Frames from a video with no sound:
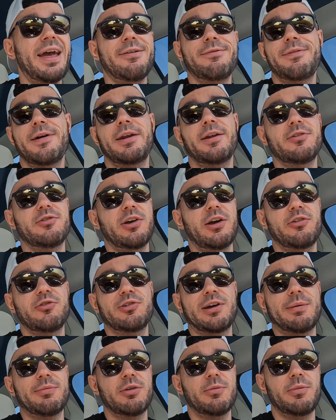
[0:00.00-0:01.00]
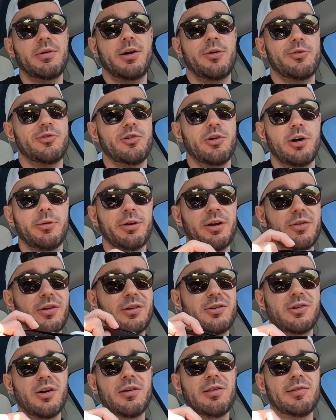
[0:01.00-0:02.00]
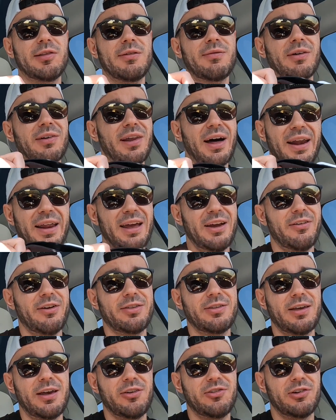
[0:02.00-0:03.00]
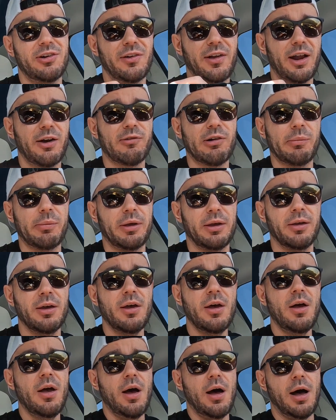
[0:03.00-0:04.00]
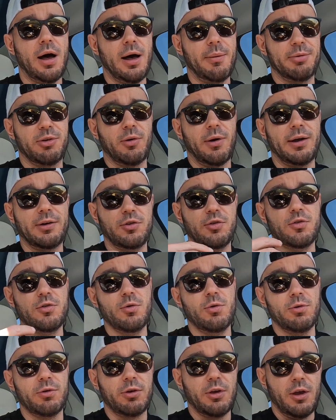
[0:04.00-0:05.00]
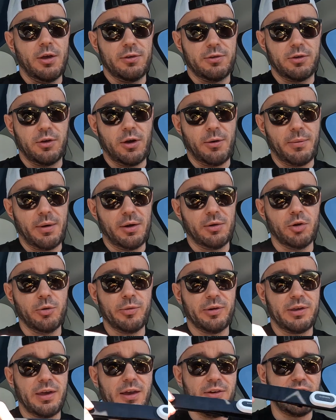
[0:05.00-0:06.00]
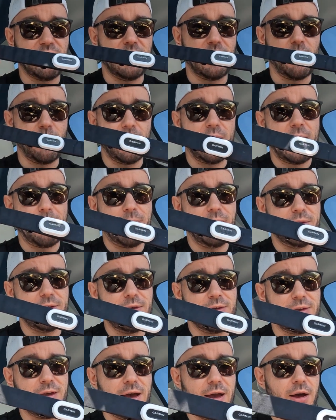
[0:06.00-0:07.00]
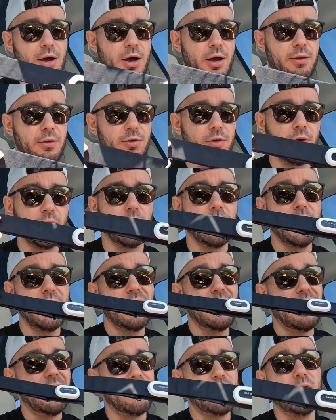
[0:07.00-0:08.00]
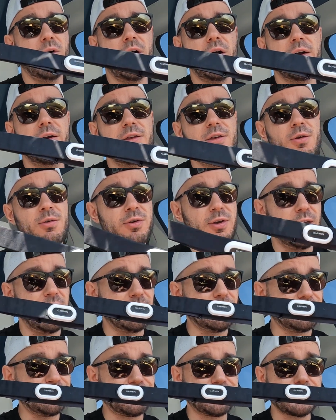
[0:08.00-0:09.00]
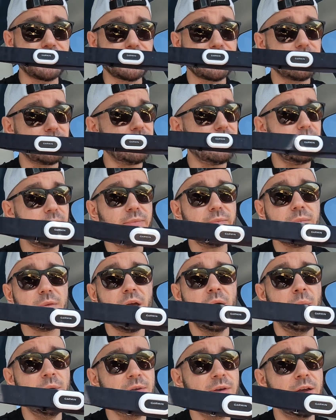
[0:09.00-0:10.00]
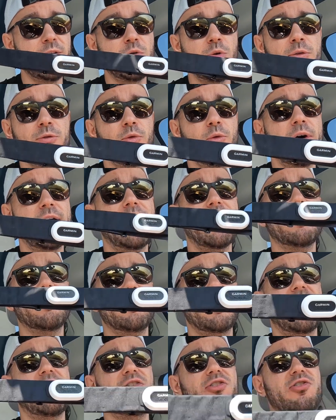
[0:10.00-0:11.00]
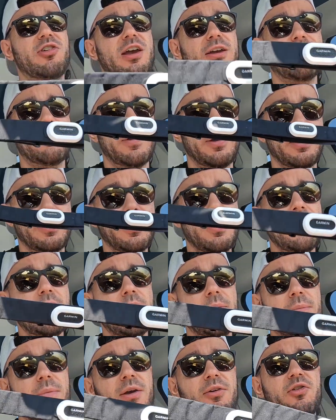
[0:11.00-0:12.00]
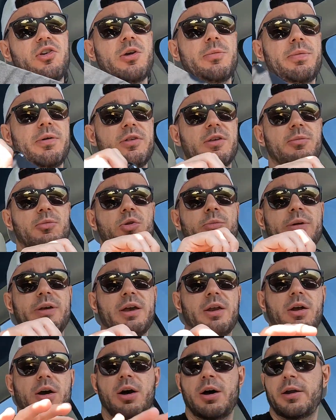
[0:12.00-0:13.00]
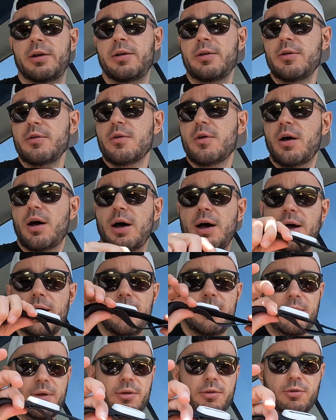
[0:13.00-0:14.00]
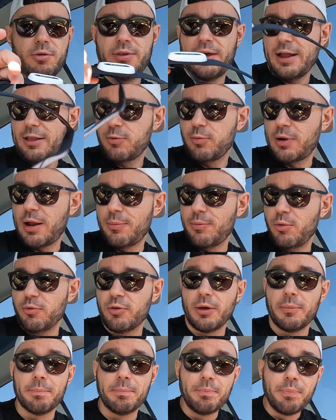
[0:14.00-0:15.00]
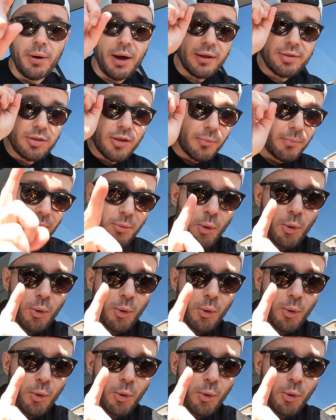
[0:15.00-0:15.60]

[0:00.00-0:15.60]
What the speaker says: a fan of chest straps, to be honest with y'all, because it does leave a lot of irritation, a lot of rubbing. So I do use some lubrication when I put this guy on. So if you are going to use it, I would say to avoid chest chafing, make sure you put some lubricant on. So that's what I'm using. But the